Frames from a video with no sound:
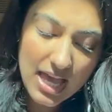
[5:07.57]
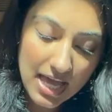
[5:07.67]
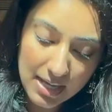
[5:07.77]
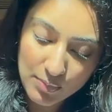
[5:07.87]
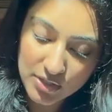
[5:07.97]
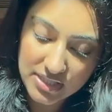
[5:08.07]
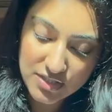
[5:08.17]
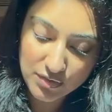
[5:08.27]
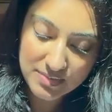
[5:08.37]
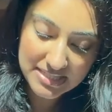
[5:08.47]
I bought
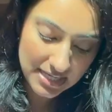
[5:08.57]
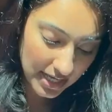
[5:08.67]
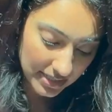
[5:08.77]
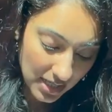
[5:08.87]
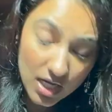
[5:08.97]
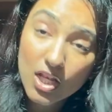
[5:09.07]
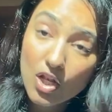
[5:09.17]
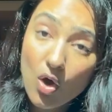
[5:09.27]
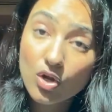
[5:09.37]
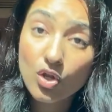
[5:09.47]
these from Zara a
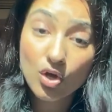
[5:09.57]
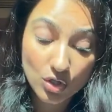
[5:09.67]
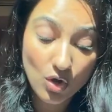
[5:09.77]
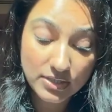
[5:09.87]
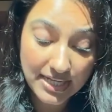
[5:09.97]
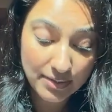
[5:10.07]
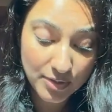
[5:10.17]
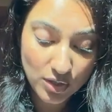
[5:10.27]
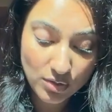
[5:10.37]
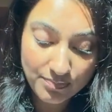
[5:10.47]
long time
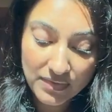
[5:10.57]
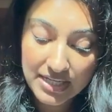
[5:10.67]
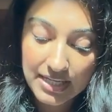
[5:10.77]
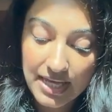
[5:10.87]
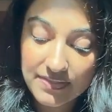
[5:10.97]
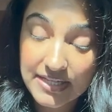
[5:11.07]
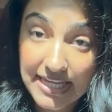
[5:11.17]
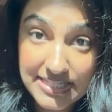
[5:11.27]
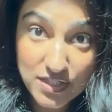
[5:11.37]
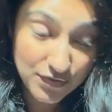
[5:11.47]
ago. And the
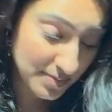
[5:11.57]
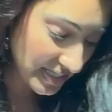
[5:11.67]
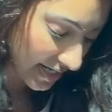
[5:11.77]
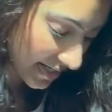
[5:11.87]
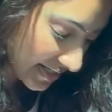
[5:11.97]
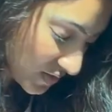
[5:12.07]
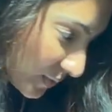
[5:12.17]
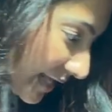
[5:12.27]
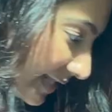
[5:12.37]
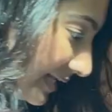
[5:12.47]
case is from Zara as
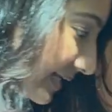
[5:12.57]
well.